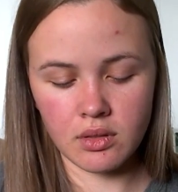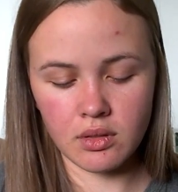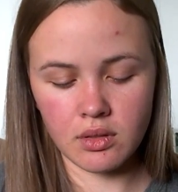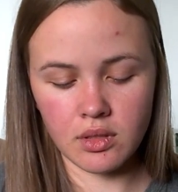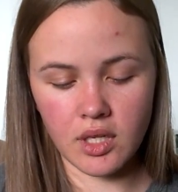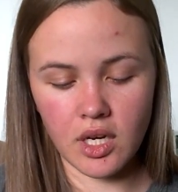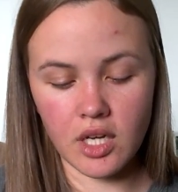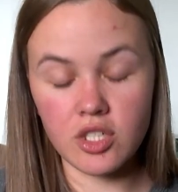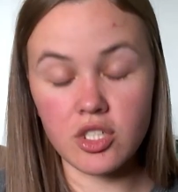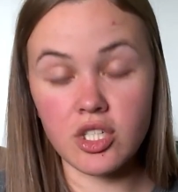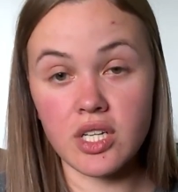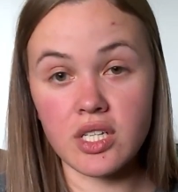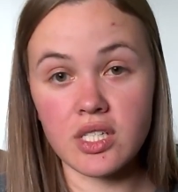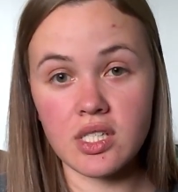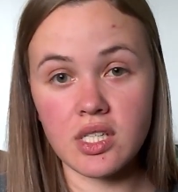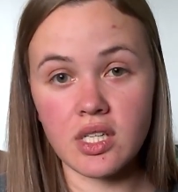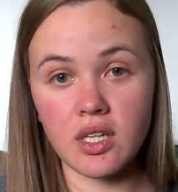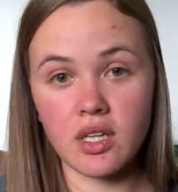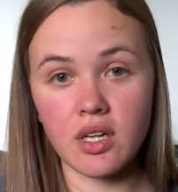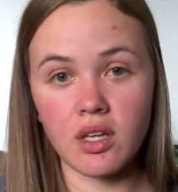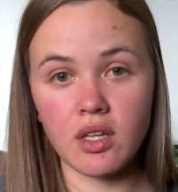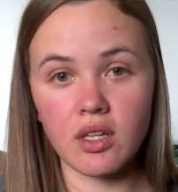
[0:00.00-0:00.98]

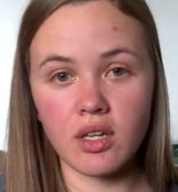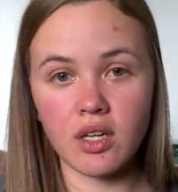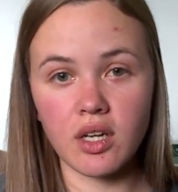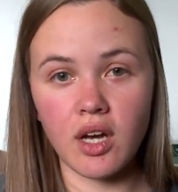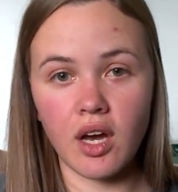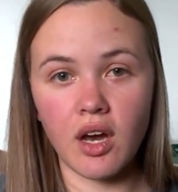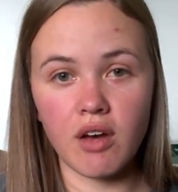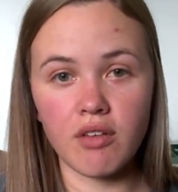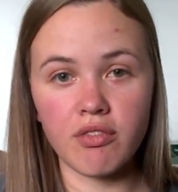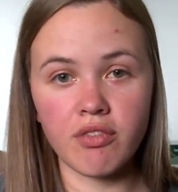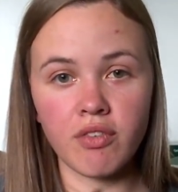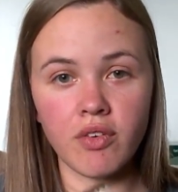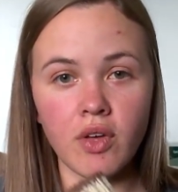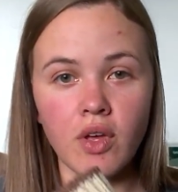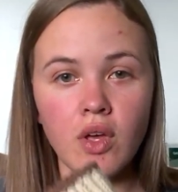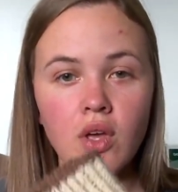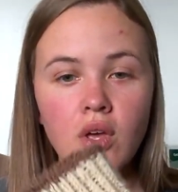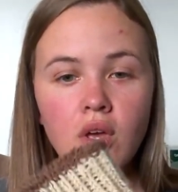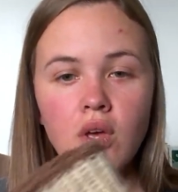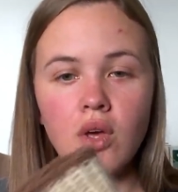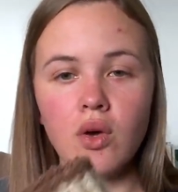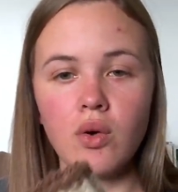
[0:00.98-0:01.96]
contrasting color cuff
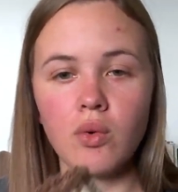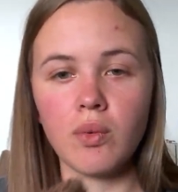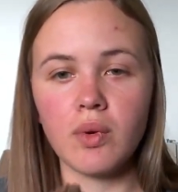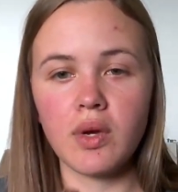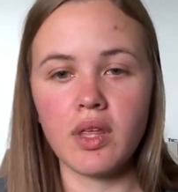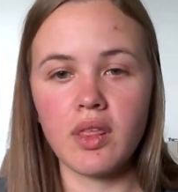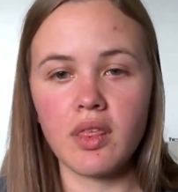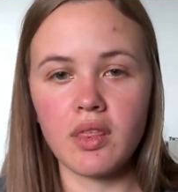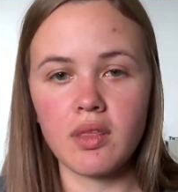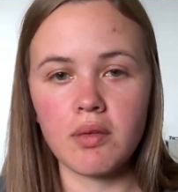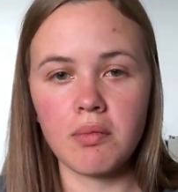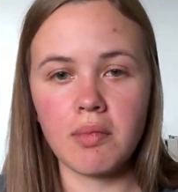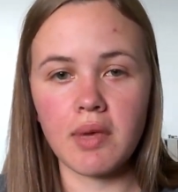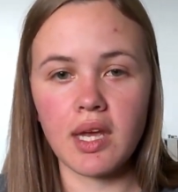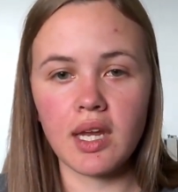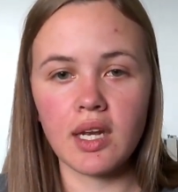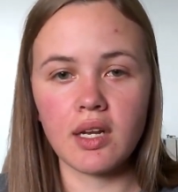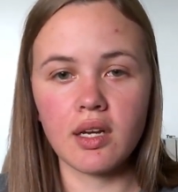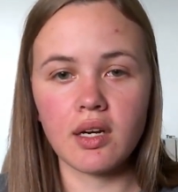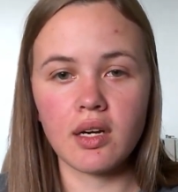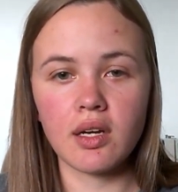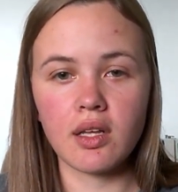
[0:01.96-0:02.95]
with the
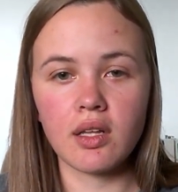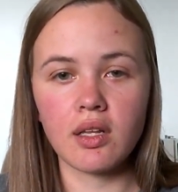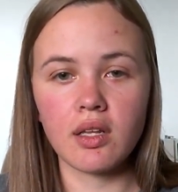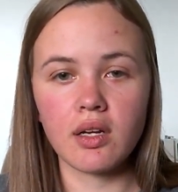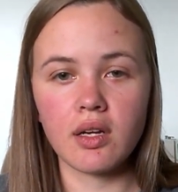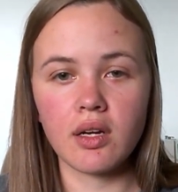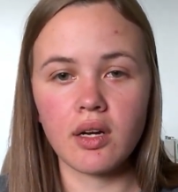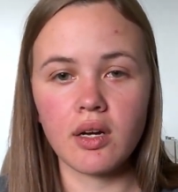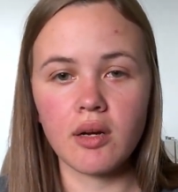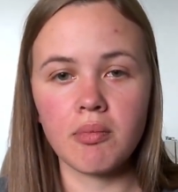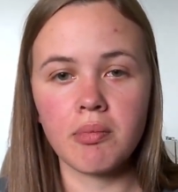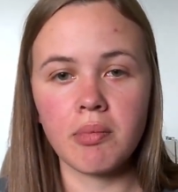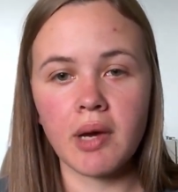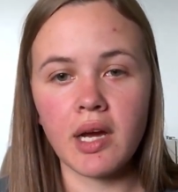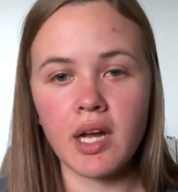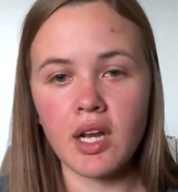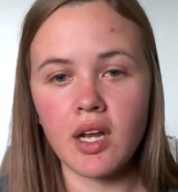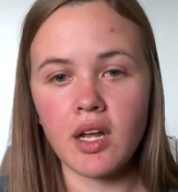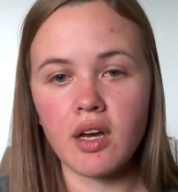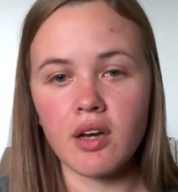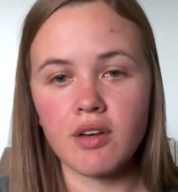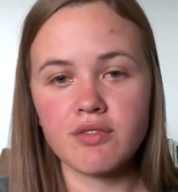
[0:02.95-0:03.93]
main color
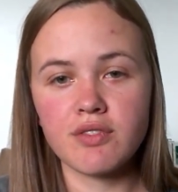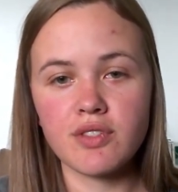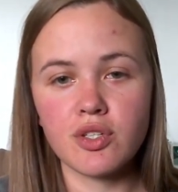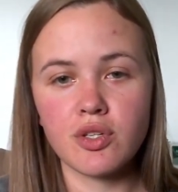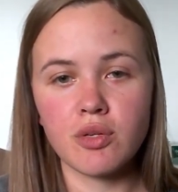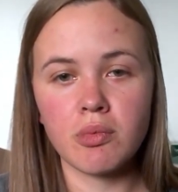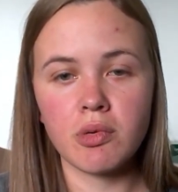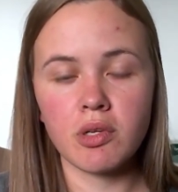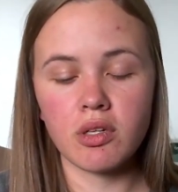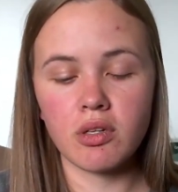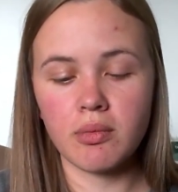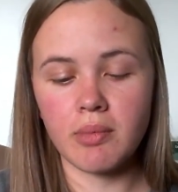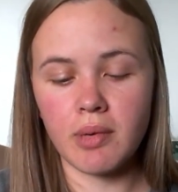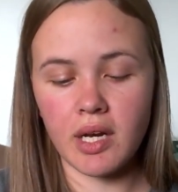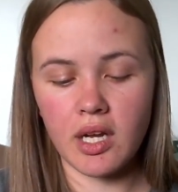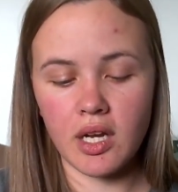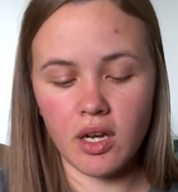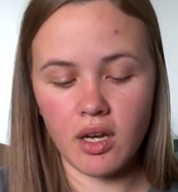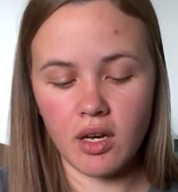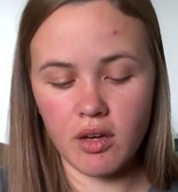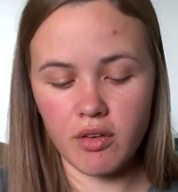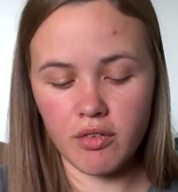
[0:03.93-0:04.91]
bind off, tubular
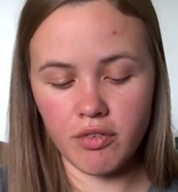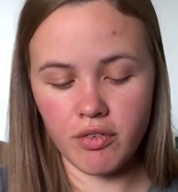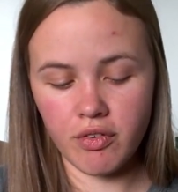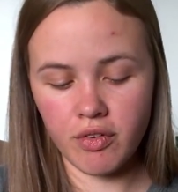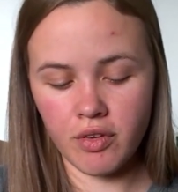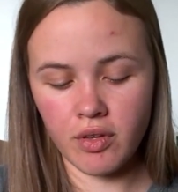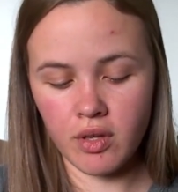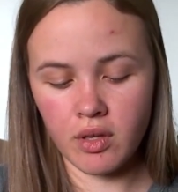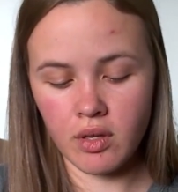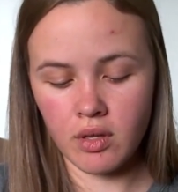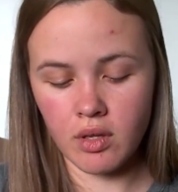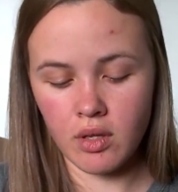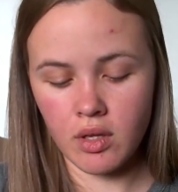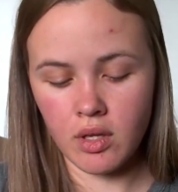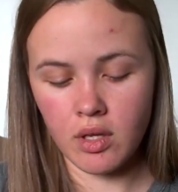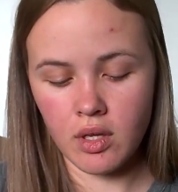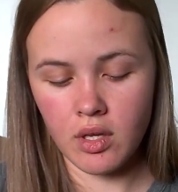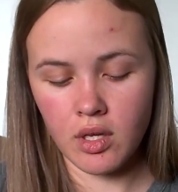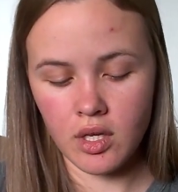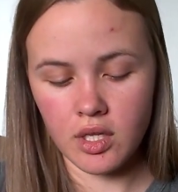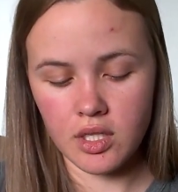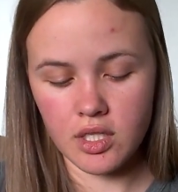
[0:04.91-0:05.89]
bind off
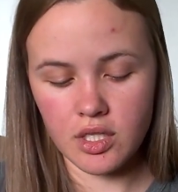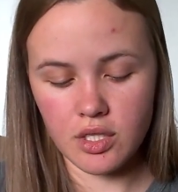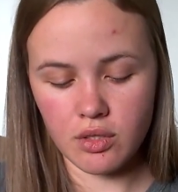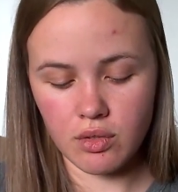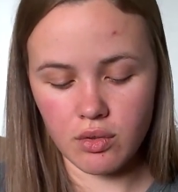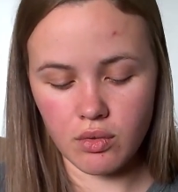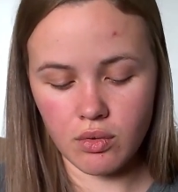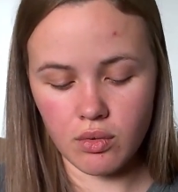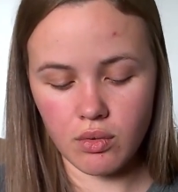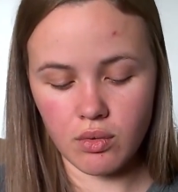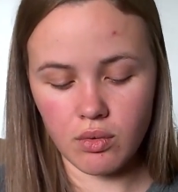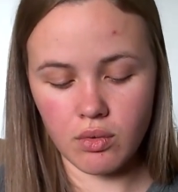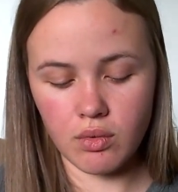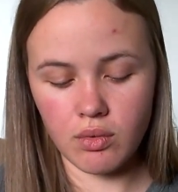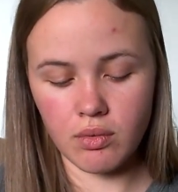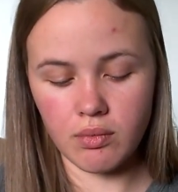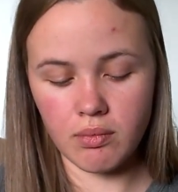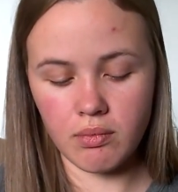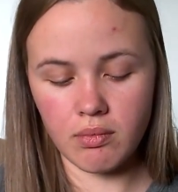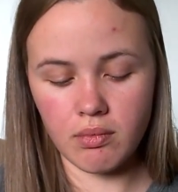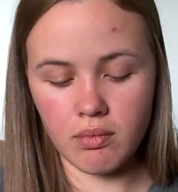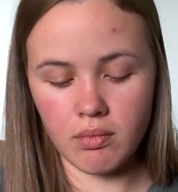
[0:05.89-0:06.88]
to
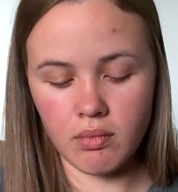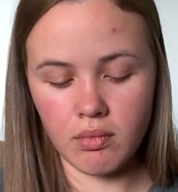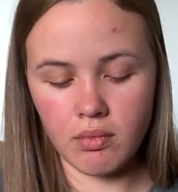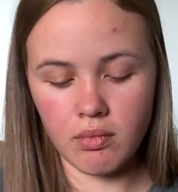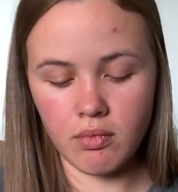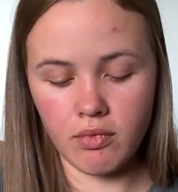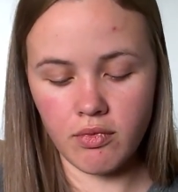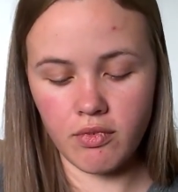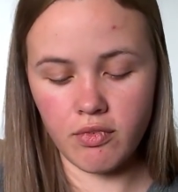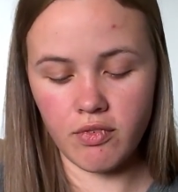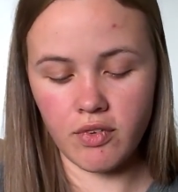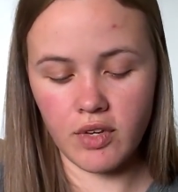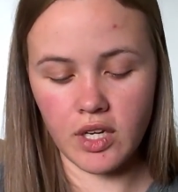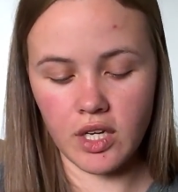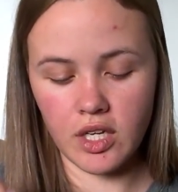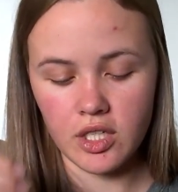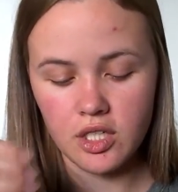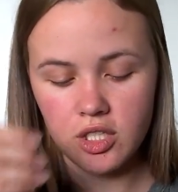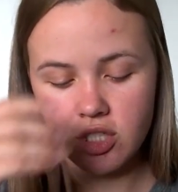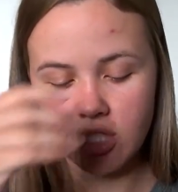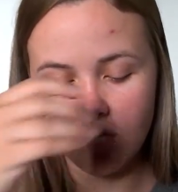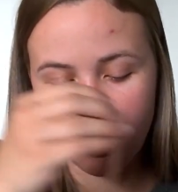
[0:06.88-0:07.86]

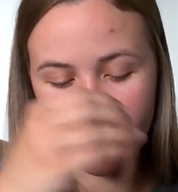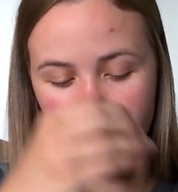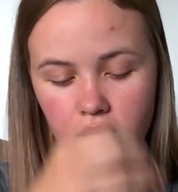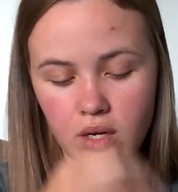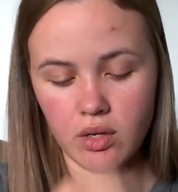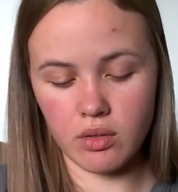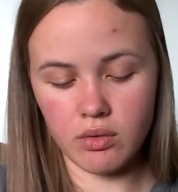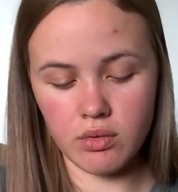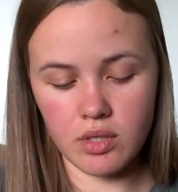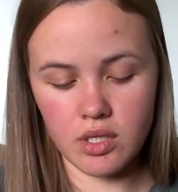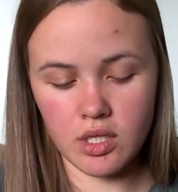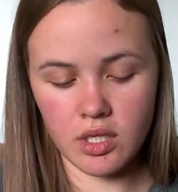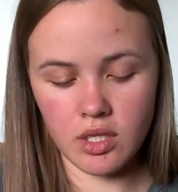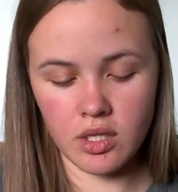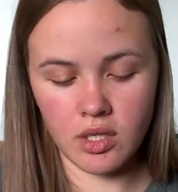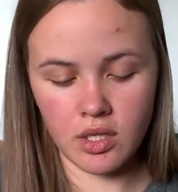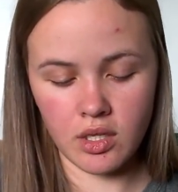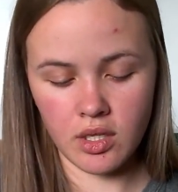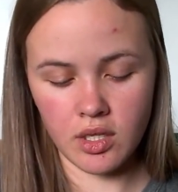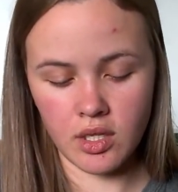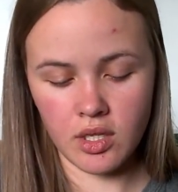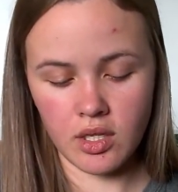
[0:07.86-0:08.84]
finish out
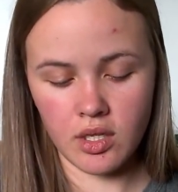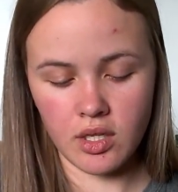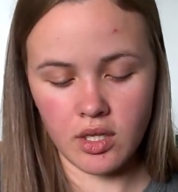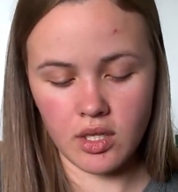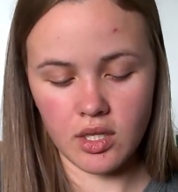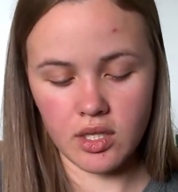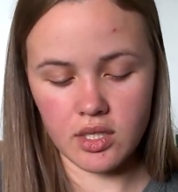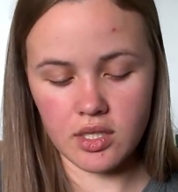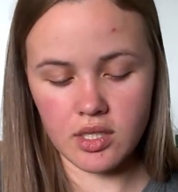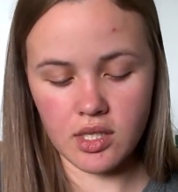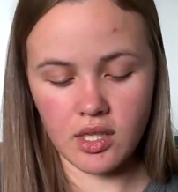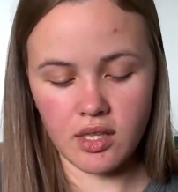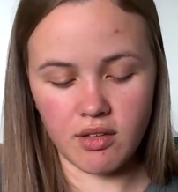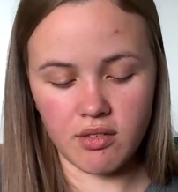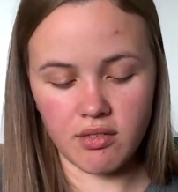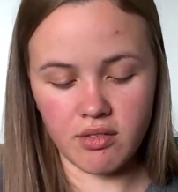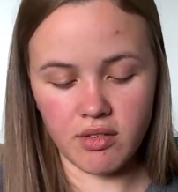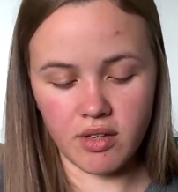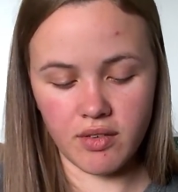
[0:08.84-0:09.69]
the sleeve.